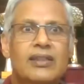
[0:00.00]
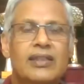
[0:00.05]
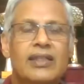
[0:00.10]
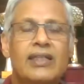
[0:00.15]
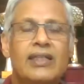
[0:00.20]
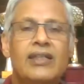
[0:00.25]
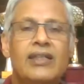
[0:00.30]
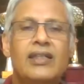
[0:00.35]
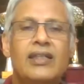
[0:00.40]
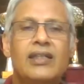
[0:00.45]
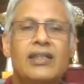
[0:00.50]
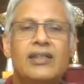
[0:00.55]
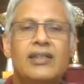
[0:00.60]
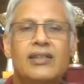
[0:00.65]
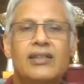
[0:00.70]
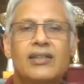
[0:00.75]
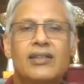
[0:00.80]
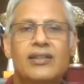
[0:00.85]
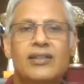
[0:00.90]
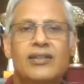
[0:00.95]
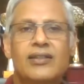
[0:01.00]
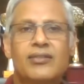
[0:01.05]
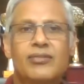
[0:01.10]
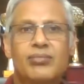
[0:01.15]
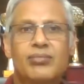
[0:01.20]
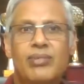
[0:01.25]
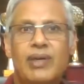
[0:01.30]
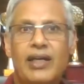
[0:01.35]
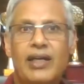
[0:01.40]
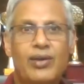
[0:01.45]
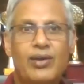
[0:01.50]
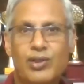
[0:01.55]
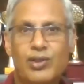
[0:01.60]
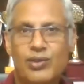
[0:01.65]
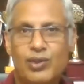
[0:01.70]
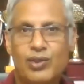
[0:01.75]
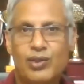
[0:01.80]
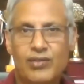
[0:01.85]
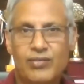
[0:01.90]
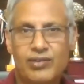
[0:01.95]
then I got a
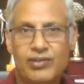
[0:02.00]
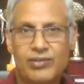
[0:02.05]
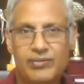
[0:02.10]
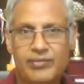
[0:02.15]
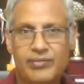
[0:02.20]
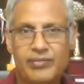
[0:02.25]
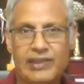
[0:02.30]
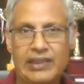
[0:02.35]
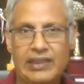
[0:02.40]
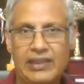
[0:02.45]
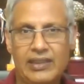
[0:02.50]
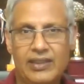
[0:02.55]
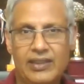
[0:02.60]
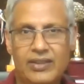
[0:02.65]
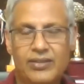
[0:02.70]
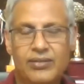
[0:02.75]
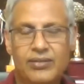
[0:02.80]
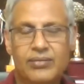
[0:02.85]
call from him one day.